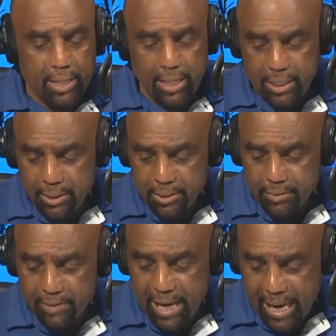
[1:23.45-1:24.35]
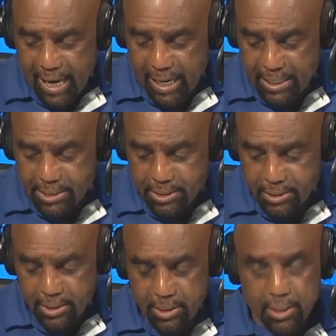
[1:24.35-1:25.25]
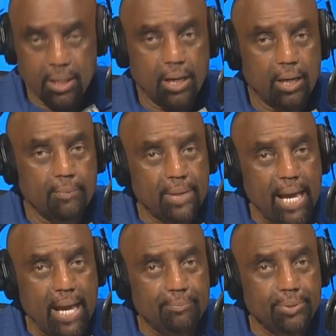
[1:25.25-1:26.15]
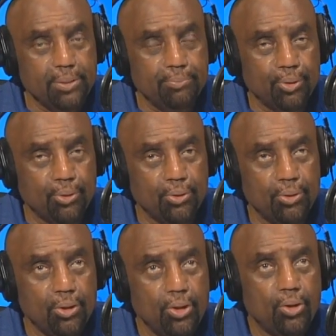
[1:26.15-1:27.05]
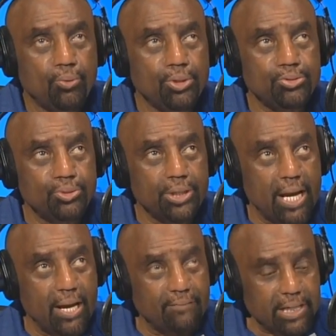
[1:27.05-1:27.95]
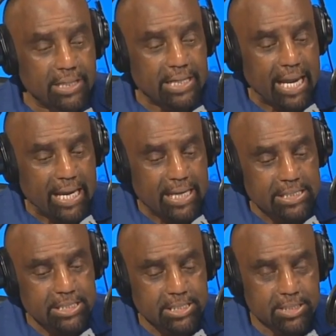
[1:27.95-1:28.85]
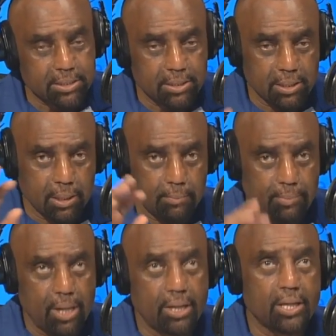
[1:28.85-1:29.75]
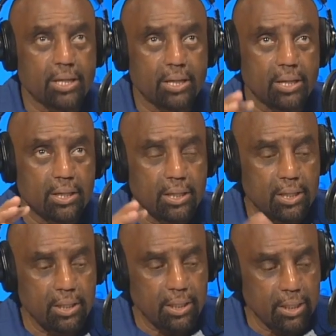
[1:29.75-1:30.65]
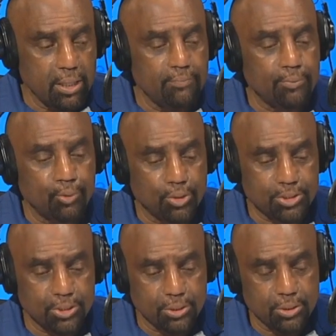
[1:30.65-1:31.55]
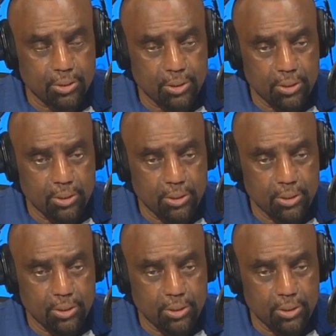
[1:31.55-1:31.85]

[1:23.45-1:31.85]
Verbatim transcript: that he could have had on black people which would have enhanced America even more so.